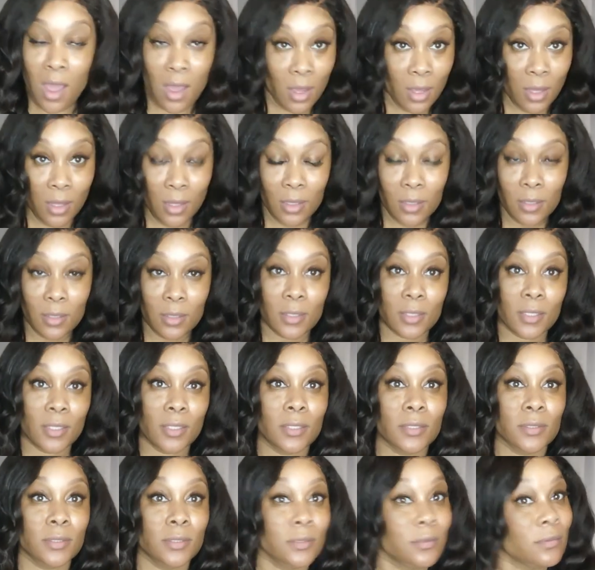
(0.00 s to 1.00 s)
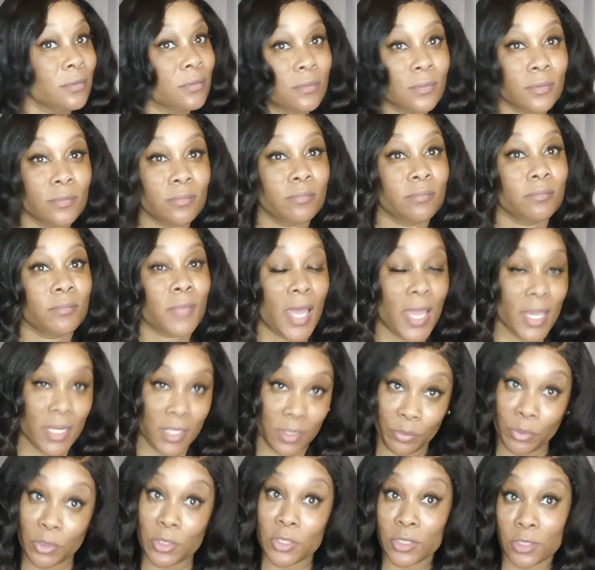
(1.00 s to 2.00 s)
i had
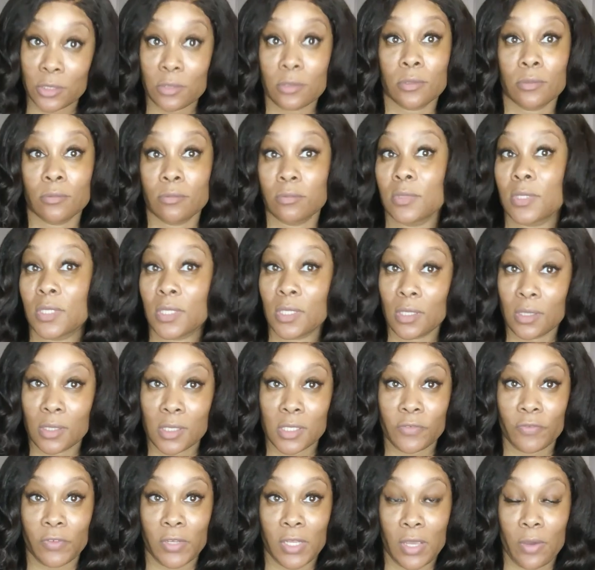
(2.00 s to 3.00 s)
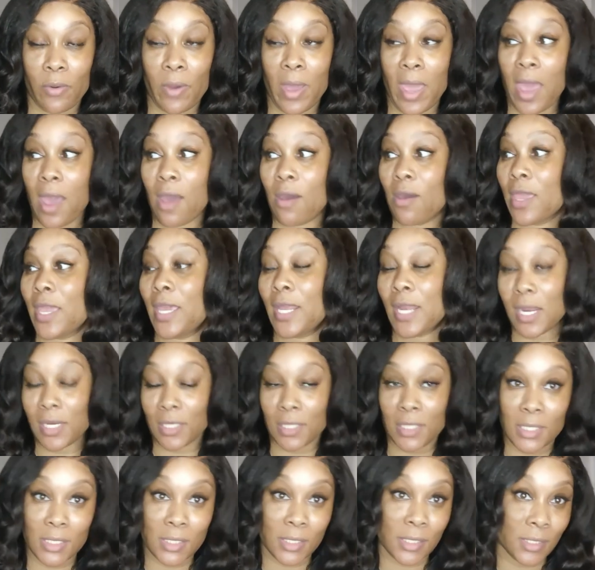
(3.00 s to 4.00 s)
to push through to get this video out and i
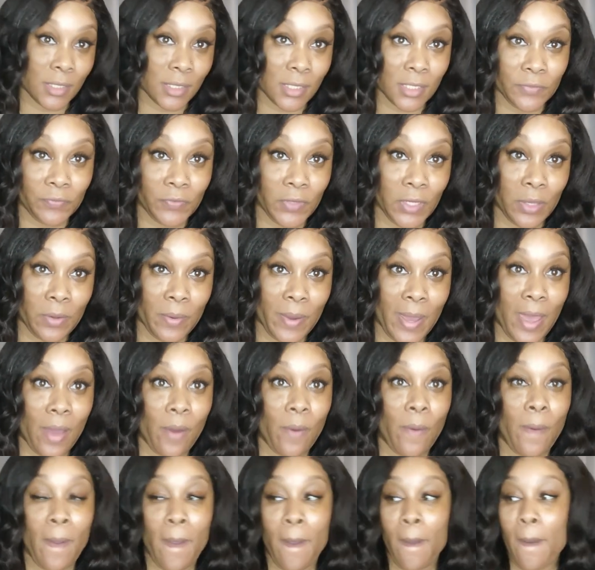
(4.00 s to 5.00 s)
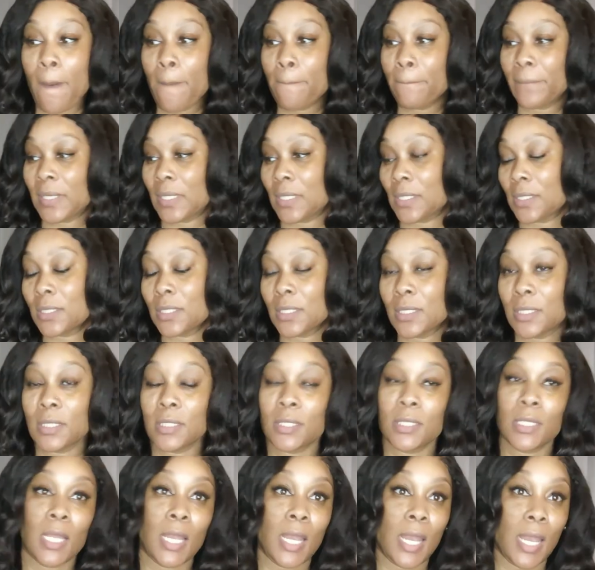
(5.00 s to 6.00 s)
need to get this video out because this is
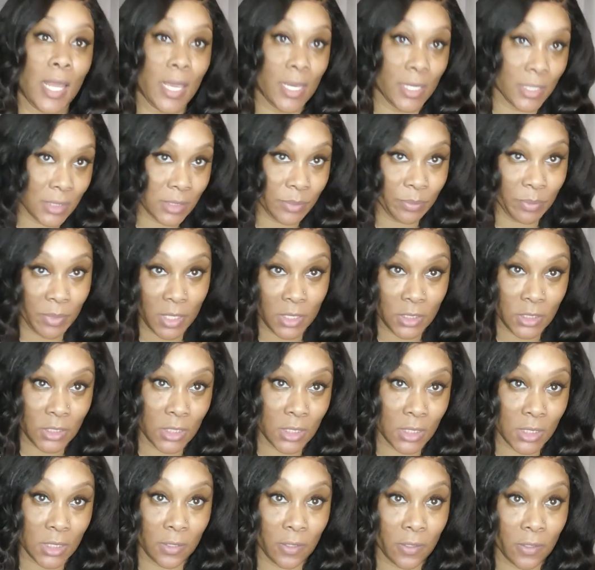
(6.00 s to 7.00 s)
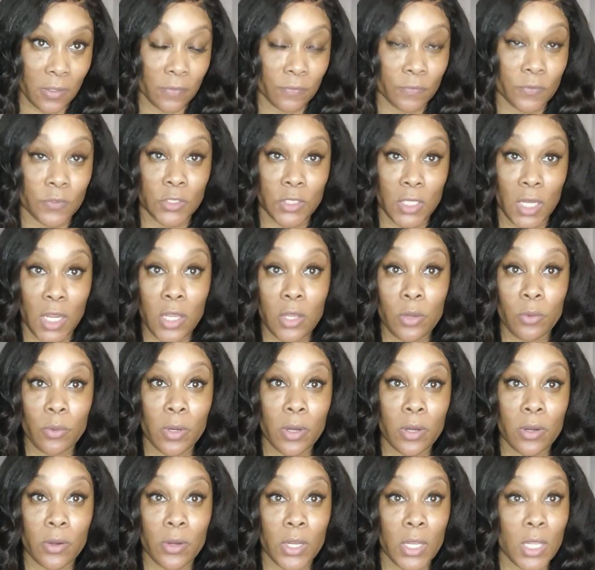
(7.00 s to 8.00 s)
the last paycheck of
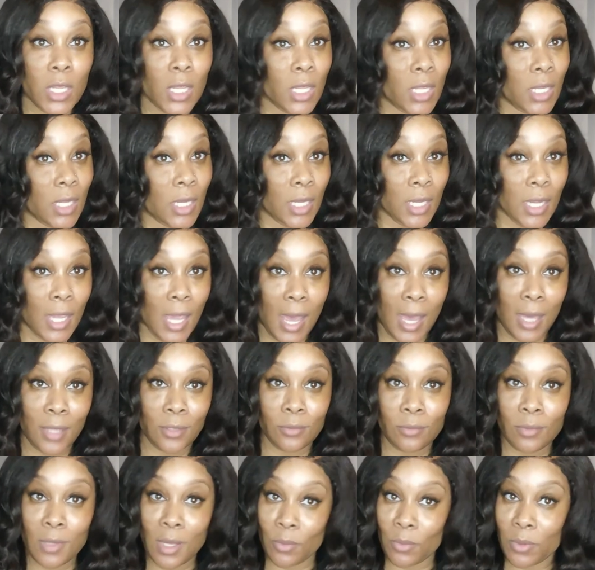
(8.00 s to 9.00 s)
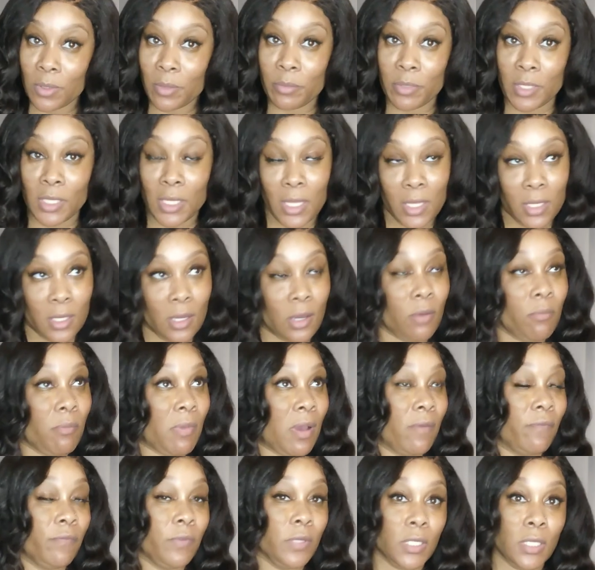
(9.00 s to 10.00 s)
january and i do not want to be late on
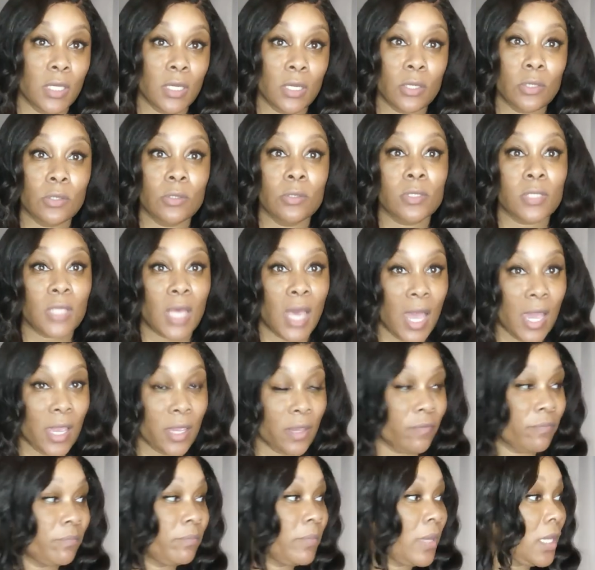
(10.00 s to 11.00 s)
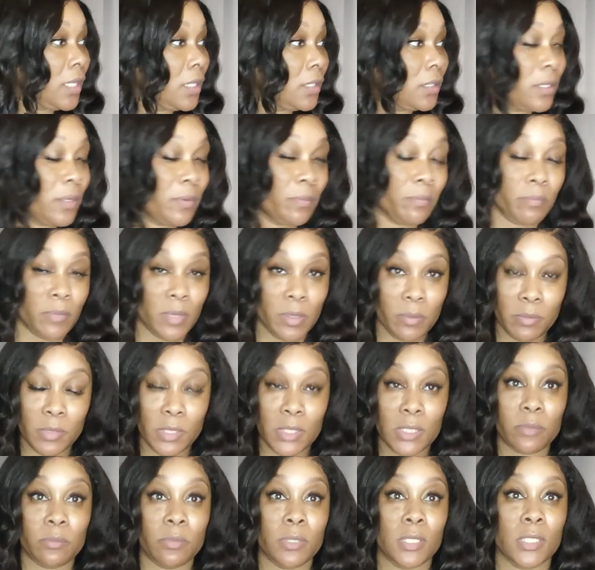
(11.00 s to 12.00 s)
my videos i have made a
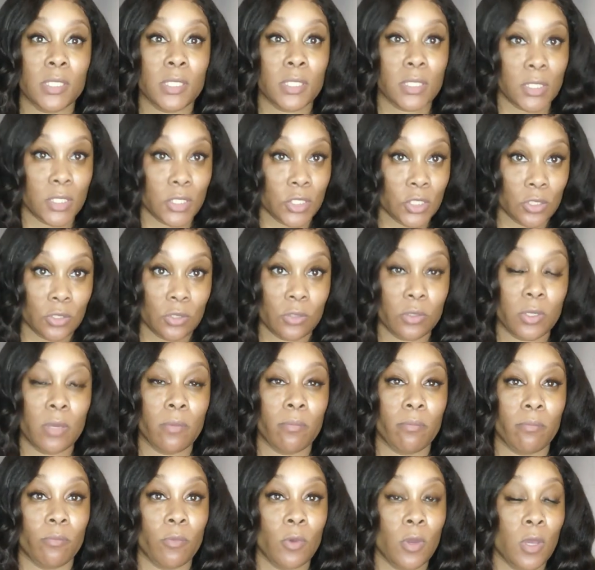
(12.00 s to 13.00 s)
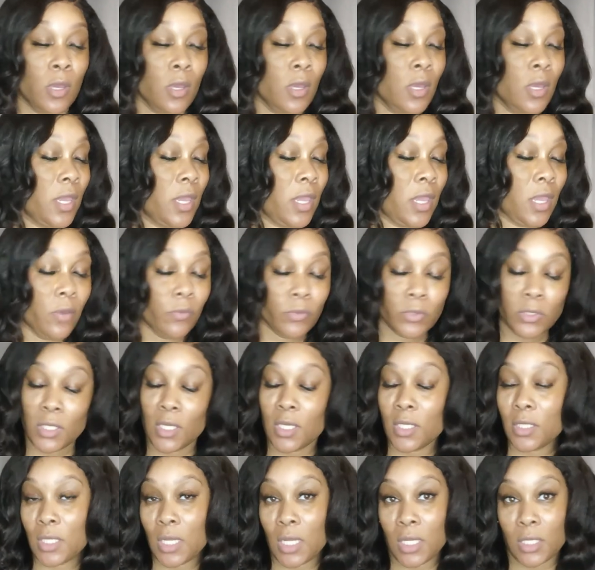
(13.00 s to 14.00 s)
commitment to be intentional in
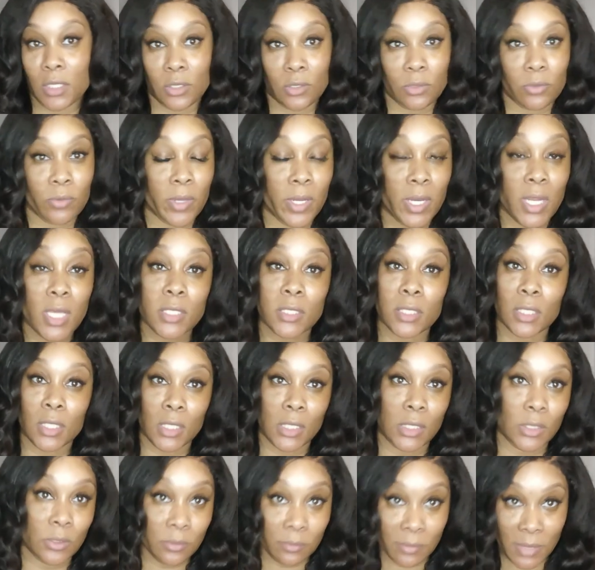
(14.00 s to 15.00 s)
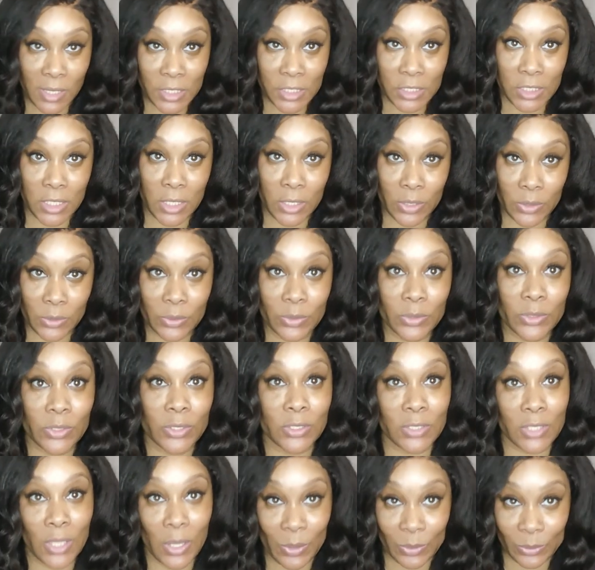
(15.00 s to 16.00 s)
everything that i do and that's including my channel
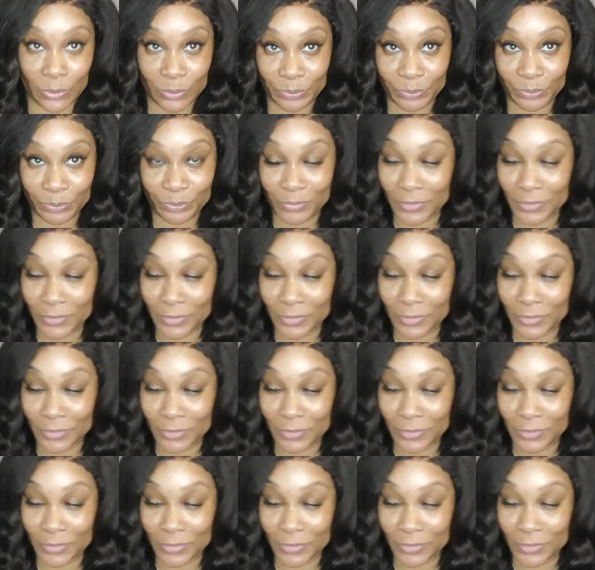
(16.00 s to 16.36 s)
so